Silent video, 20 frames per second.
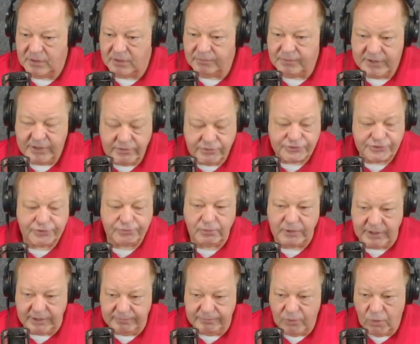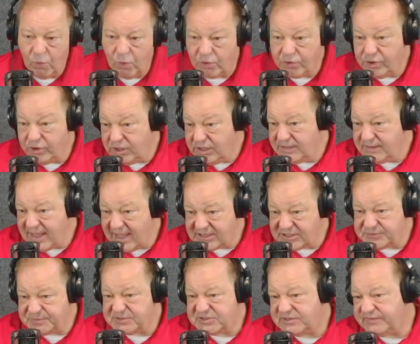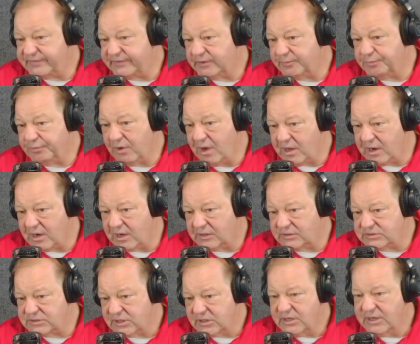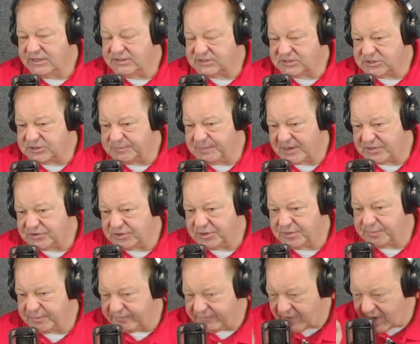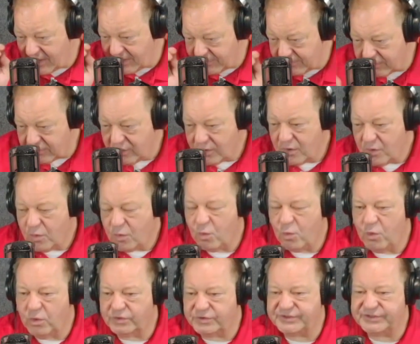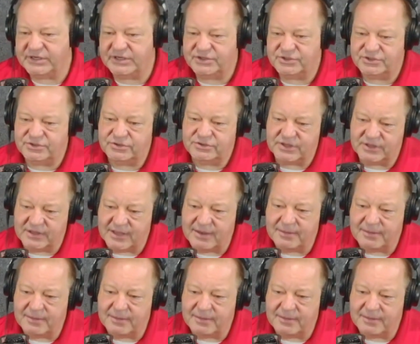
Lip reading: Here's 3. Or you need that specific product. It's a specialty provider. We'll send you to them.